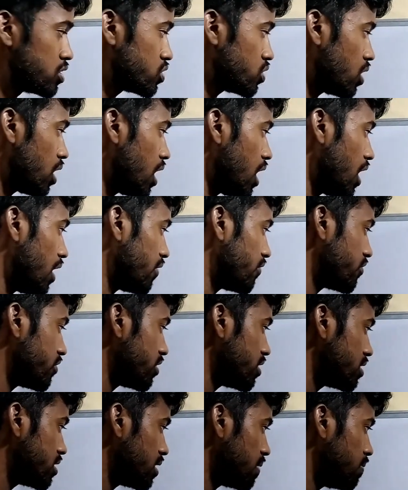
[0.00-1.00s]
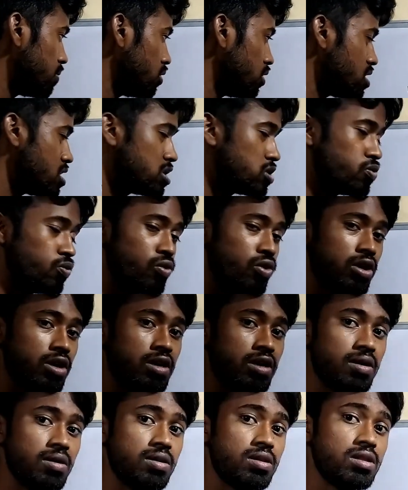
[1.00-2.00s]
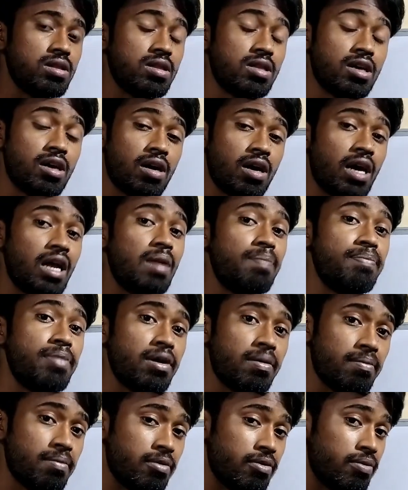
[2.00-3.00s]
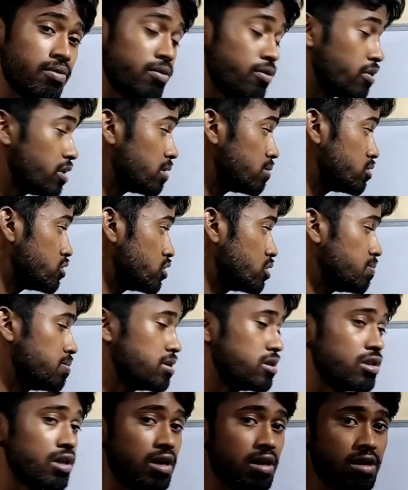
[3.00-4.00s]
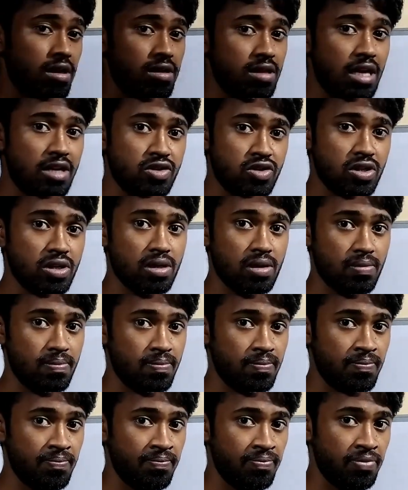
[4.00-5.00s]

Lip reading: so after WH word the helping verb should be there, that's it.